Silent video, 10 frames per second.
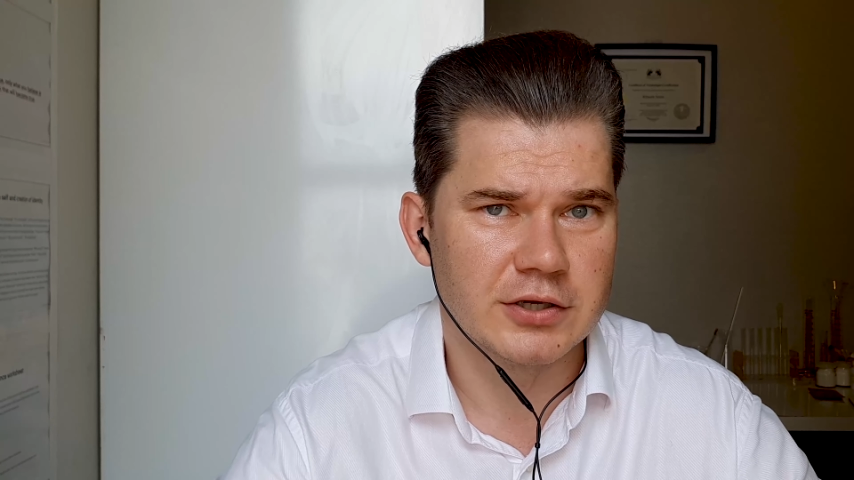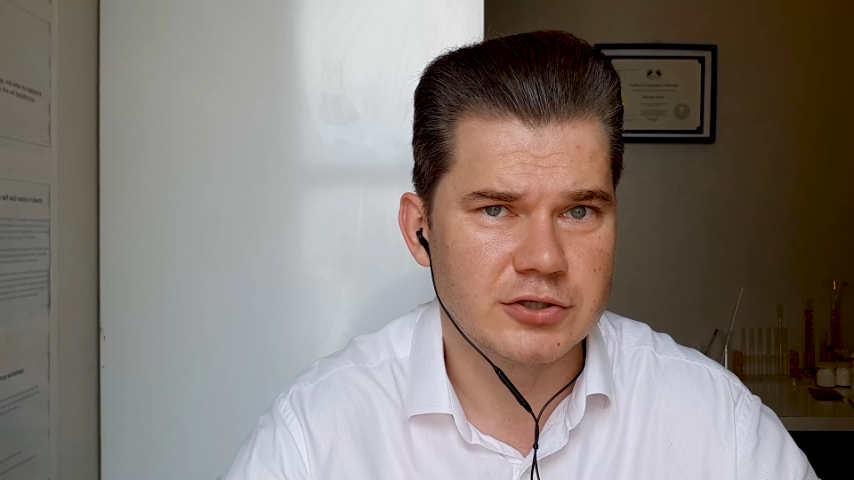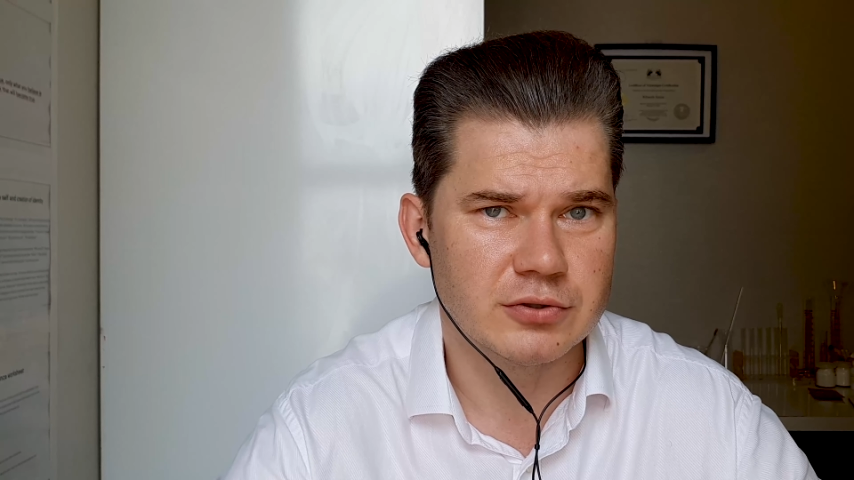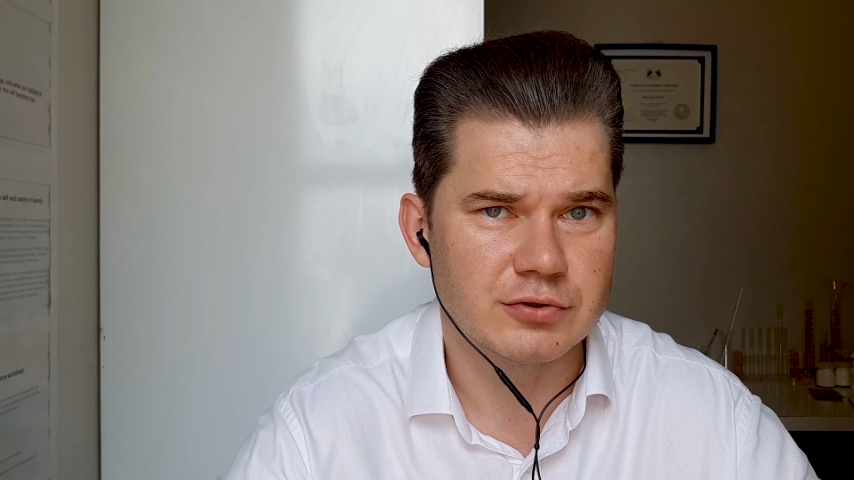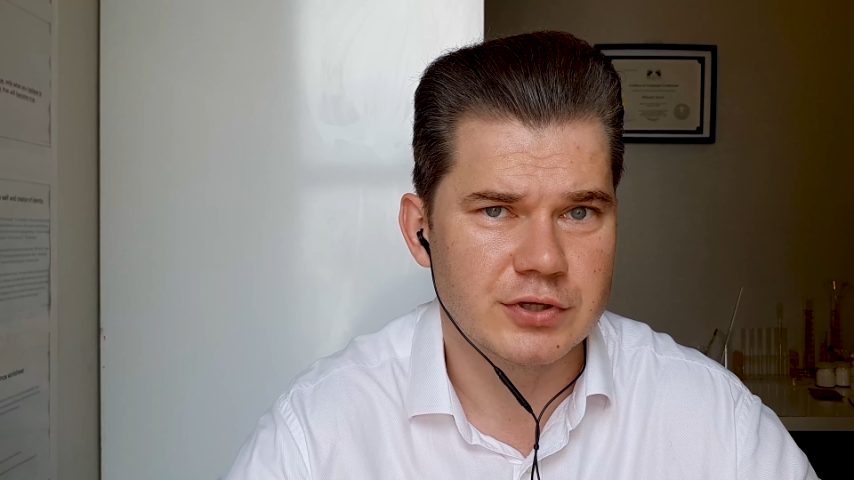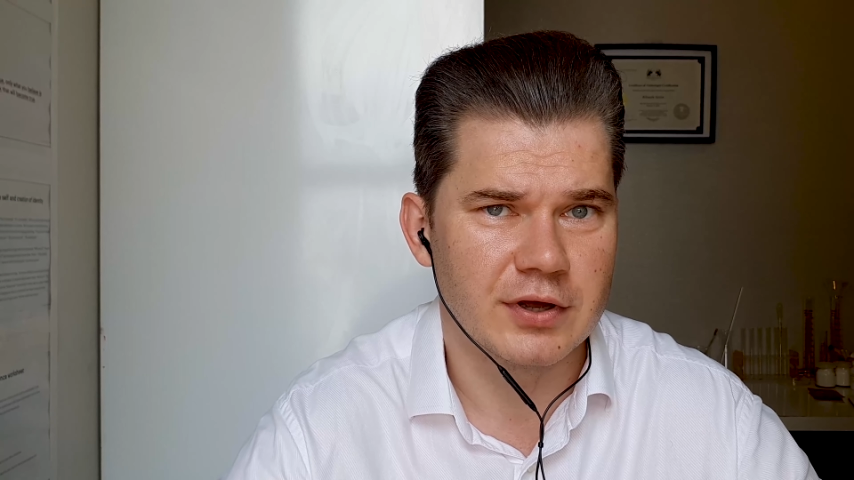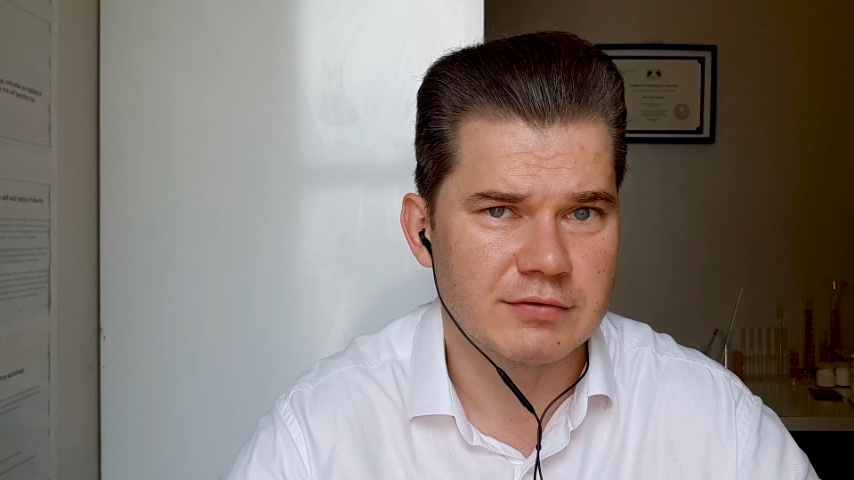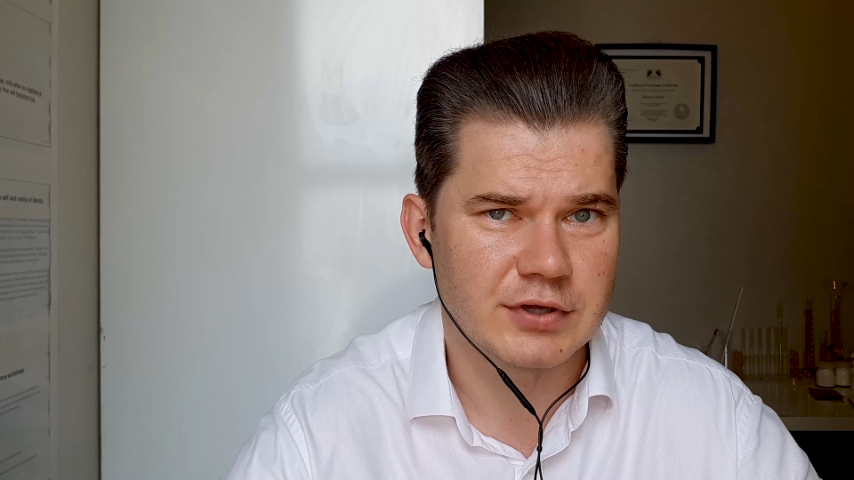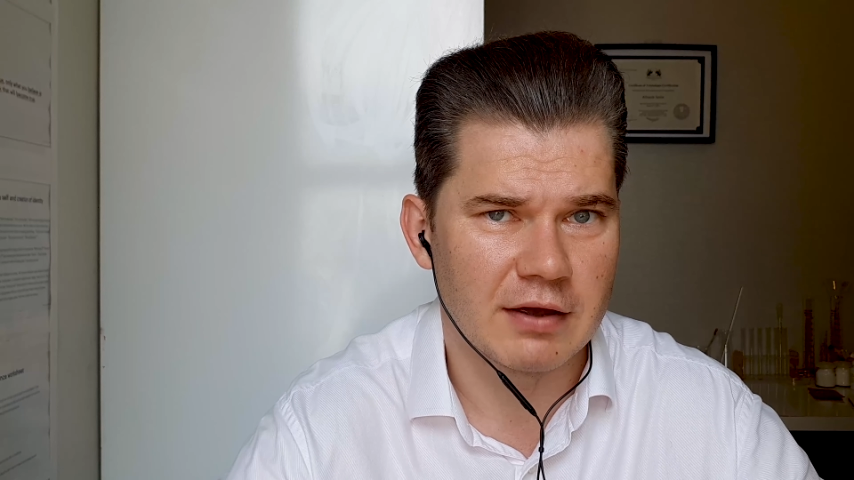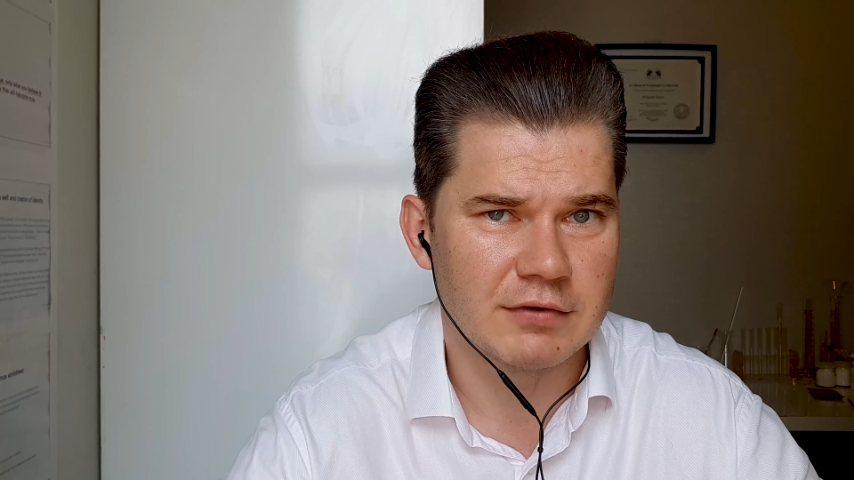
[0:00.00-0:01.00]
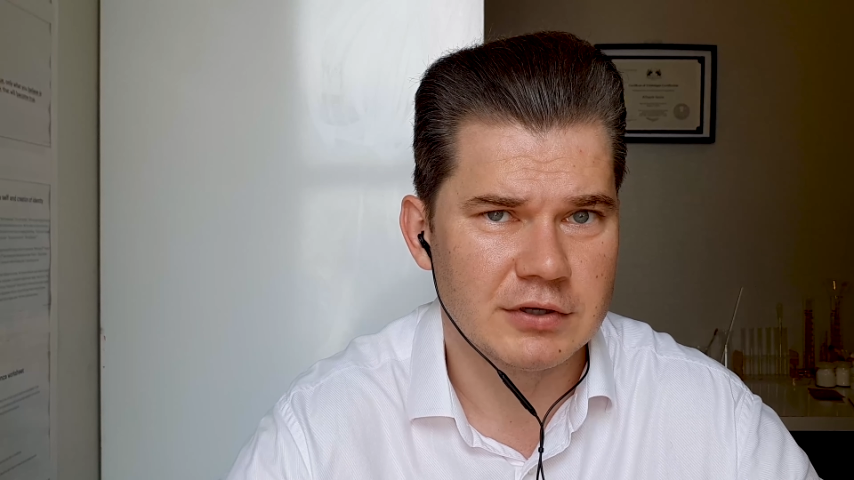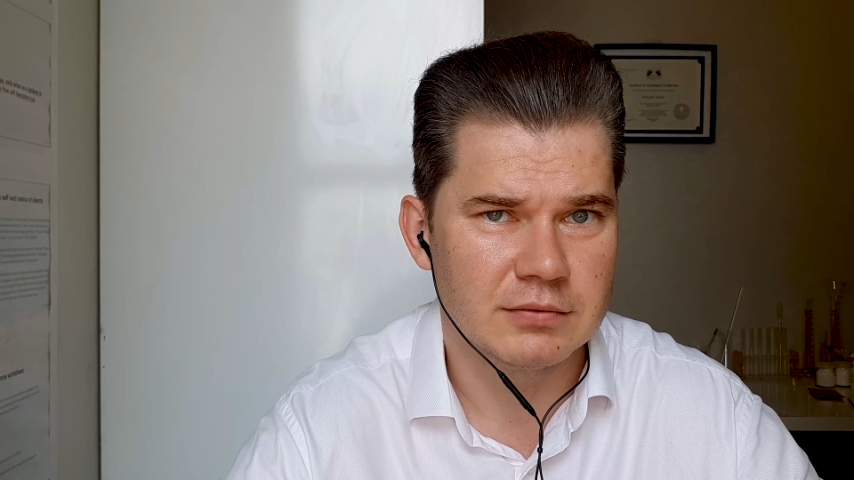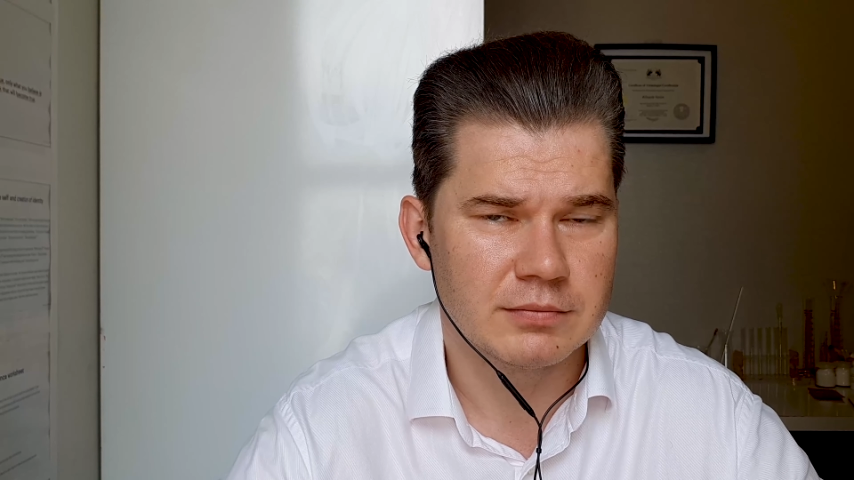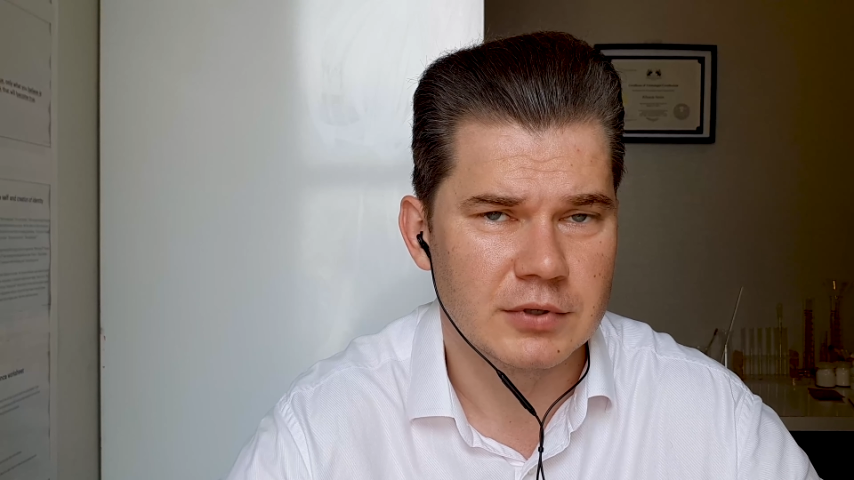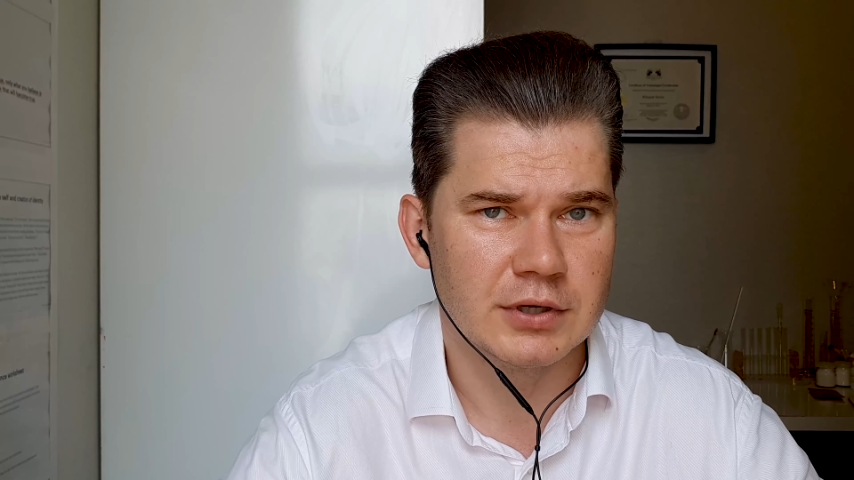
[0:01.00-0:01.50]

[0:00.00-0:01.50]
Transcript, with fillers: issues that I was having,